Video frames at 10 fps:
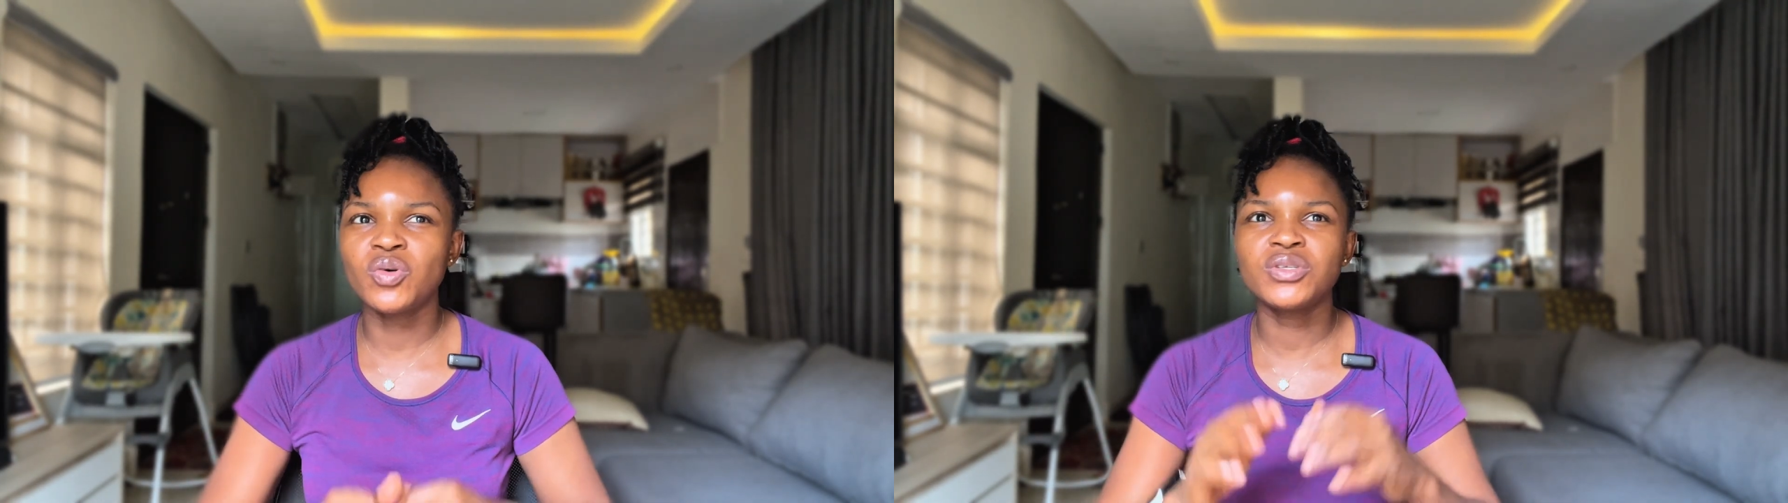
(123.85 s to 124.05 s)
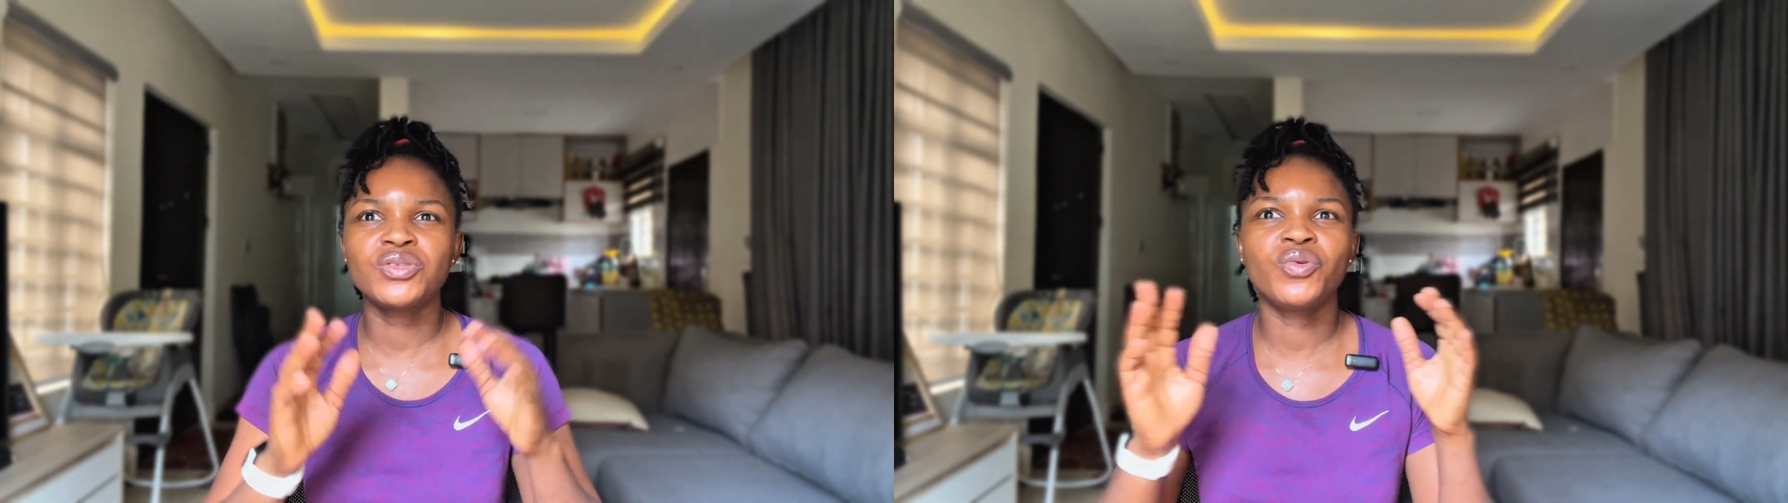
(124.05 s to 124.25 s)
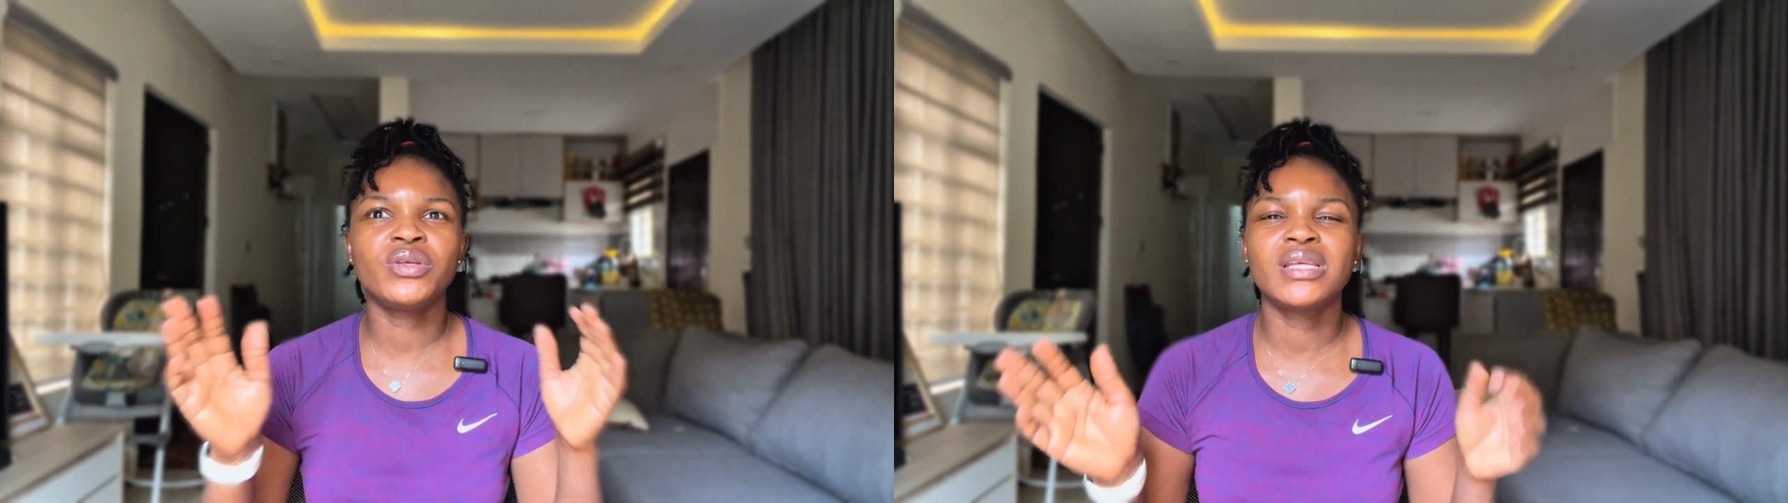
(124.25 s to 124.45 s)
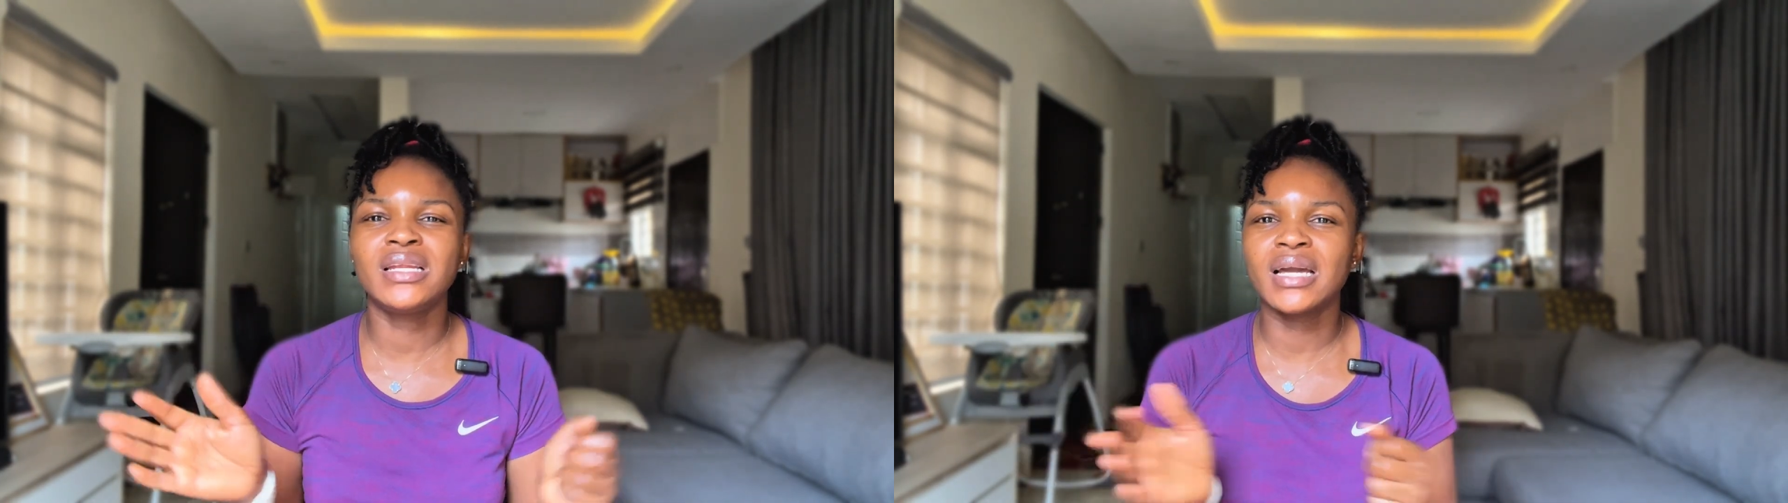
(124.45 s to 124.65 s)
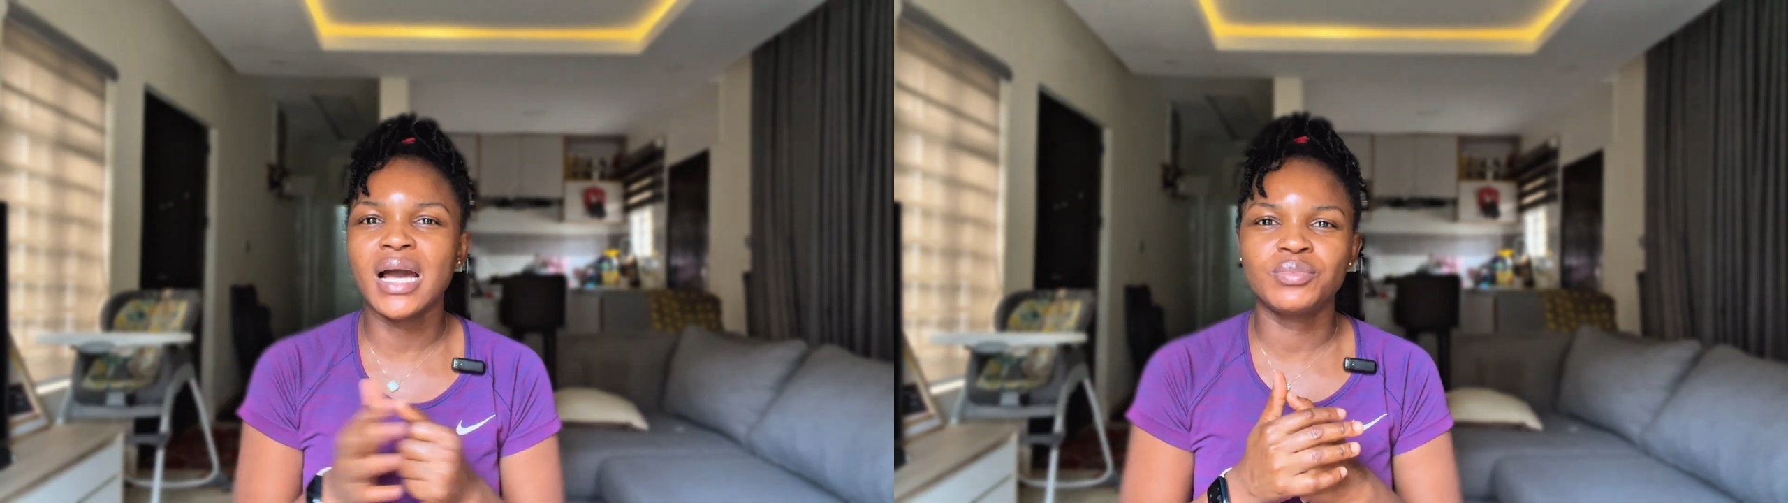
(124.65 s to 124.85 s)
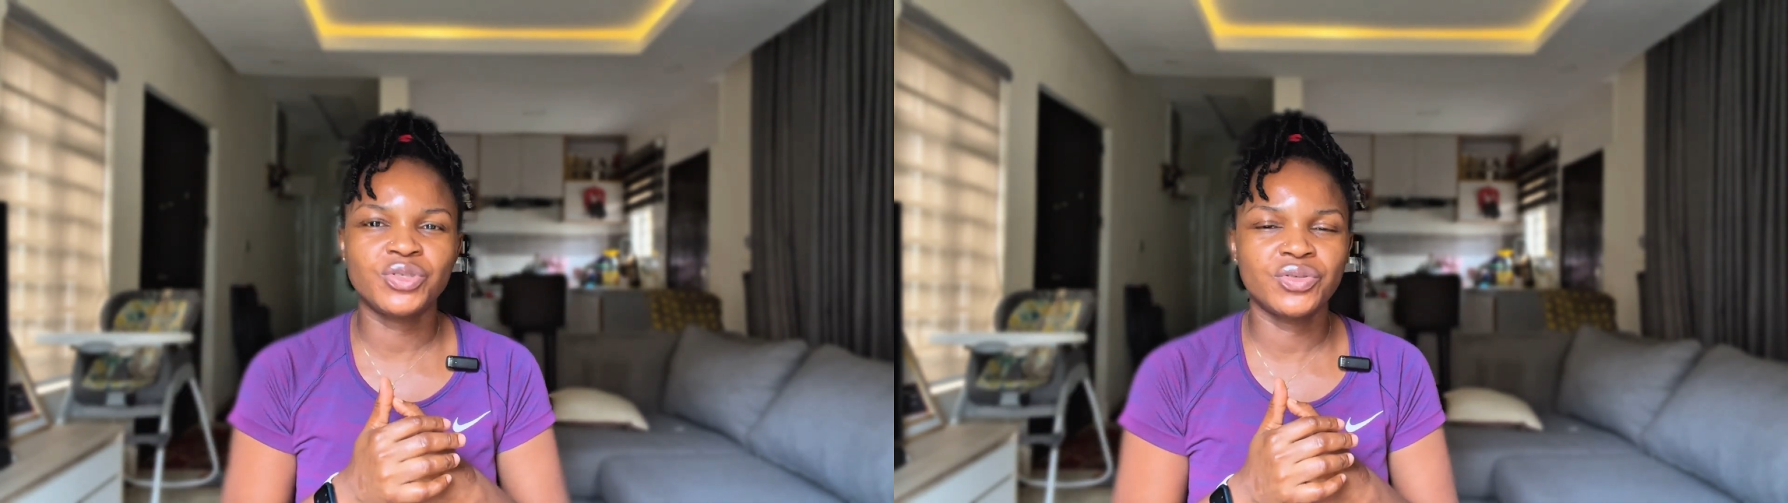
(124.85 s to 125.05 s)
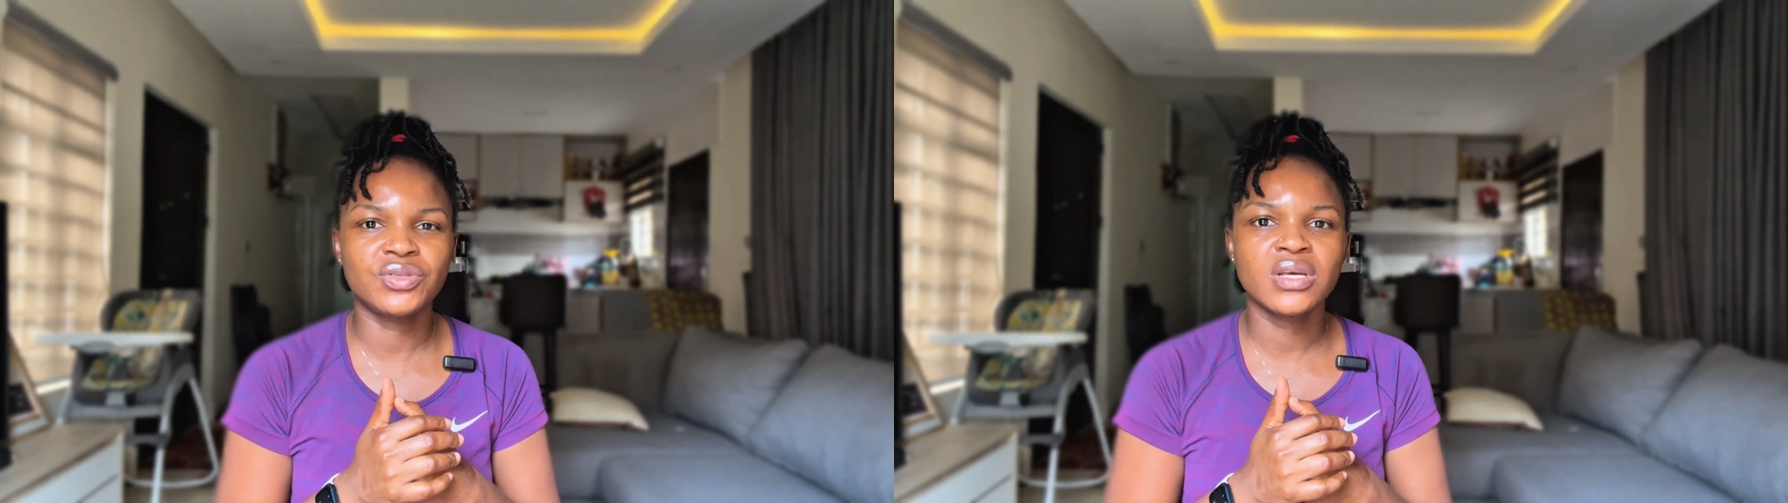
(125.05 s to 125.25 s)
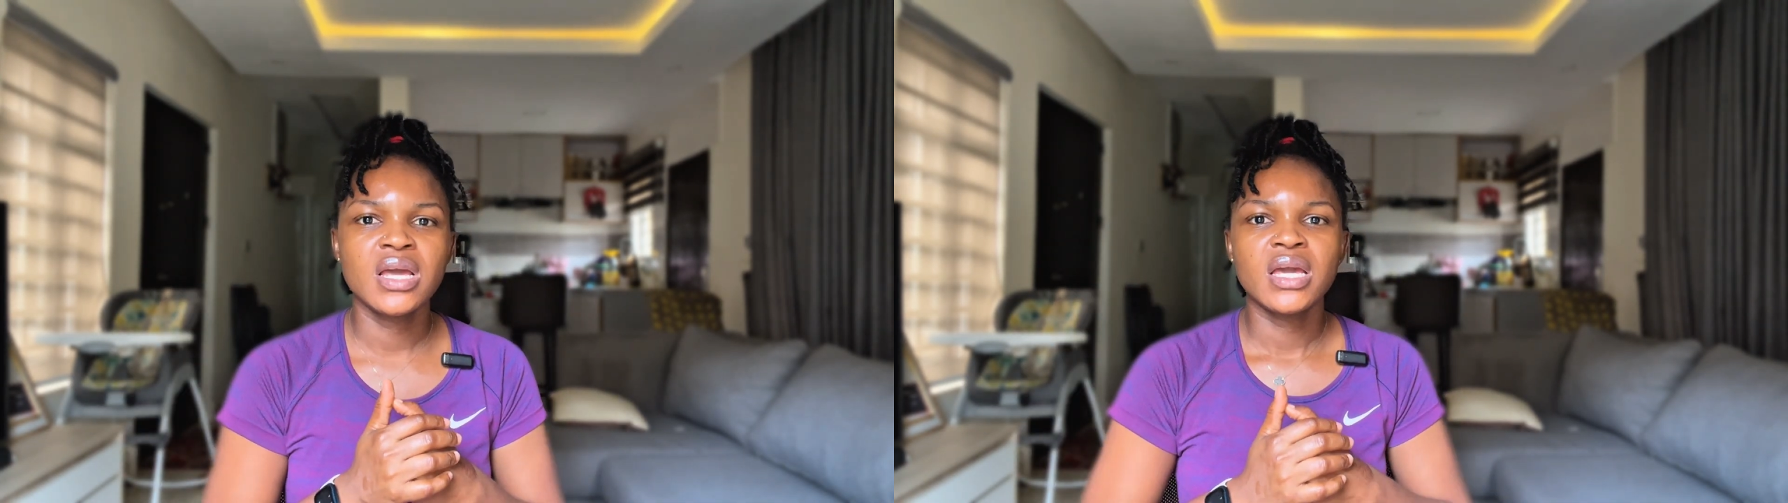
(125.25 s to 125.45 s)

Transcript: All the storytelling captions,